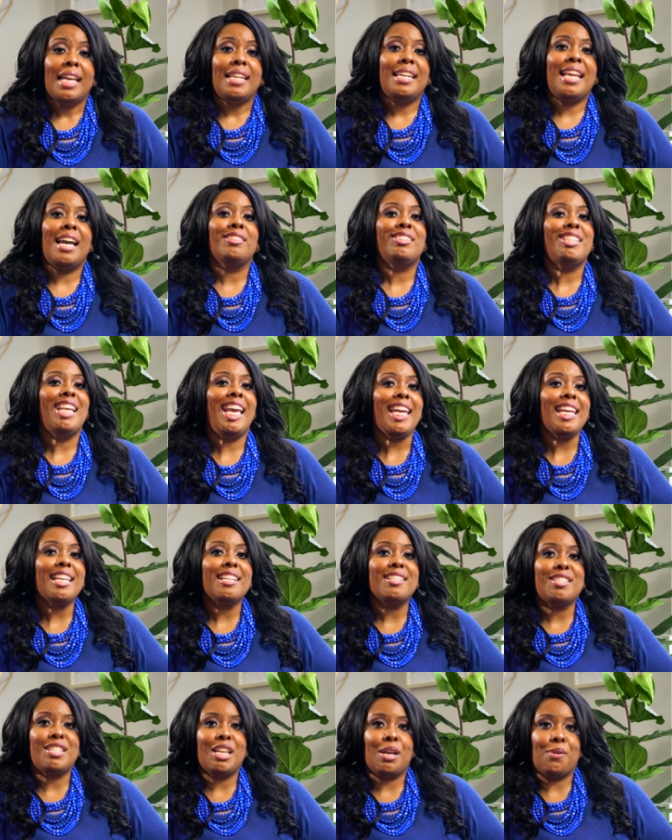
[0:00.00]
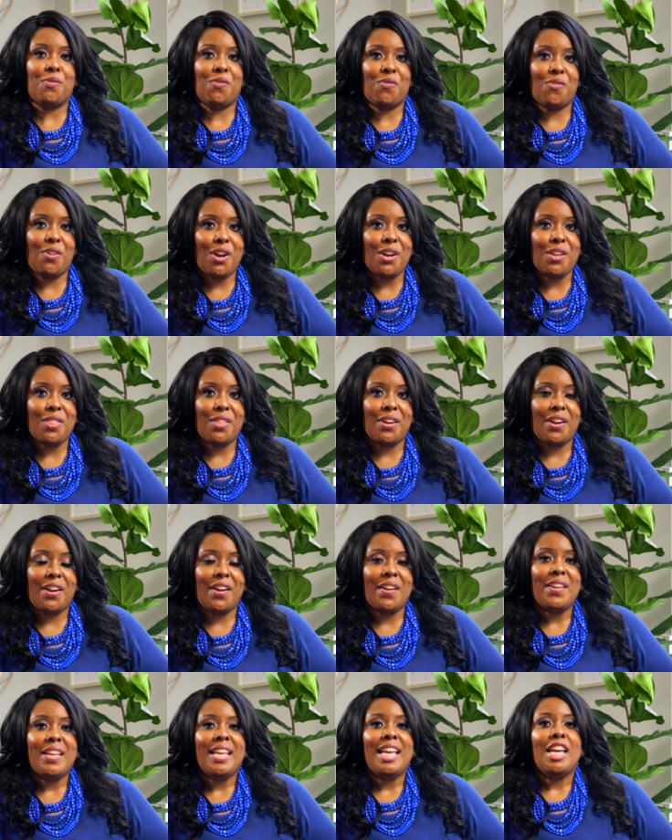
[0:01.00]
Now take it a step
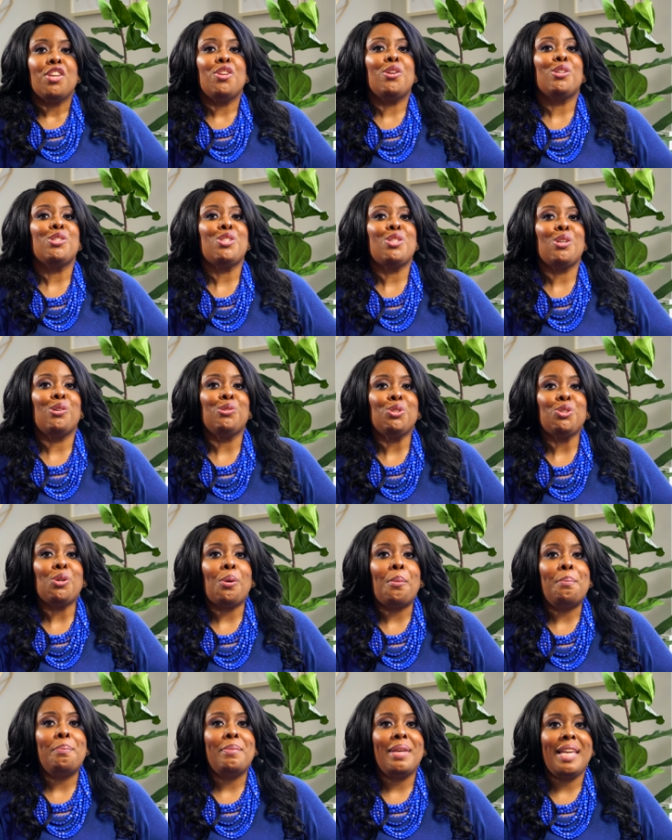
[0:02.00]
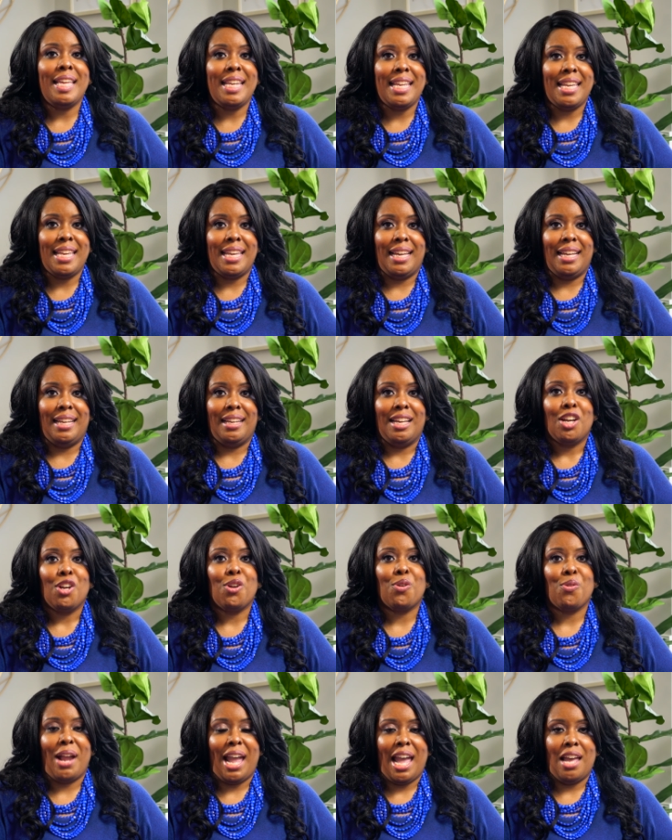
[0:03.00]
further, your social media
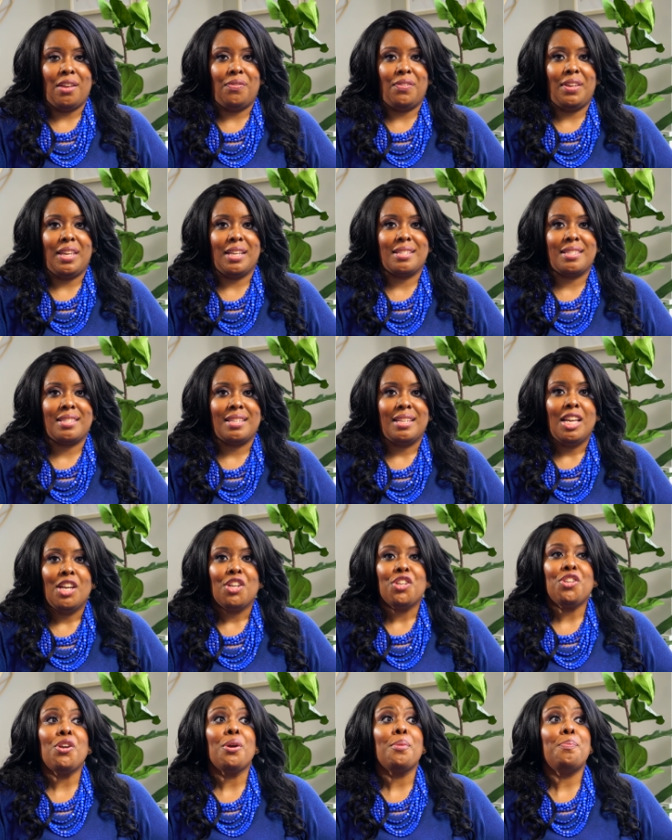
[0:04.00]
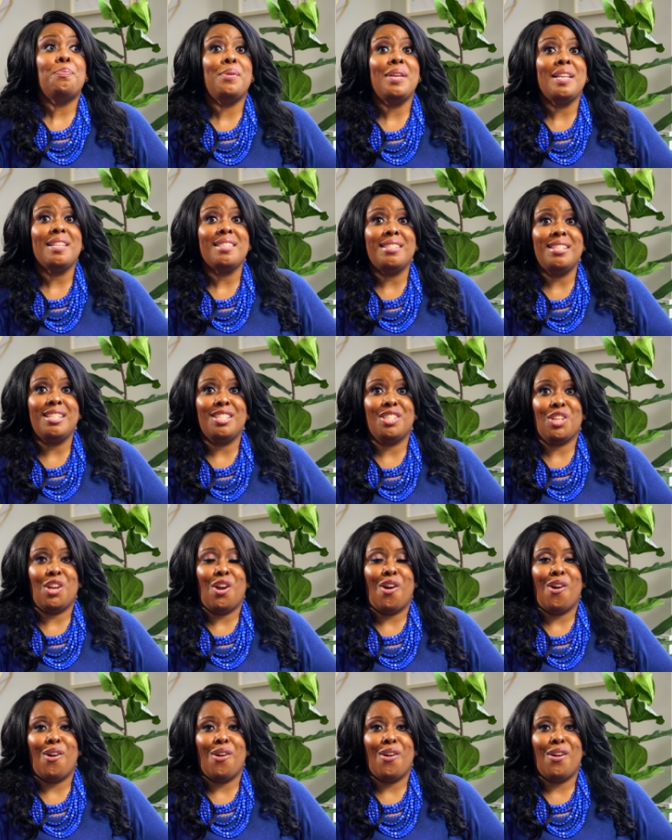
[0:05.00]
graphics, your business
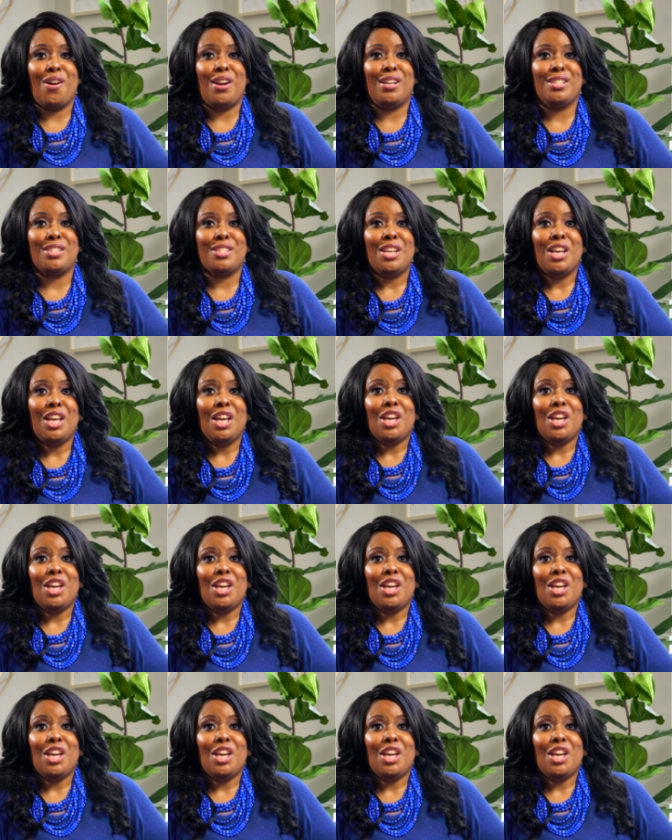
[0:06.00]
cards,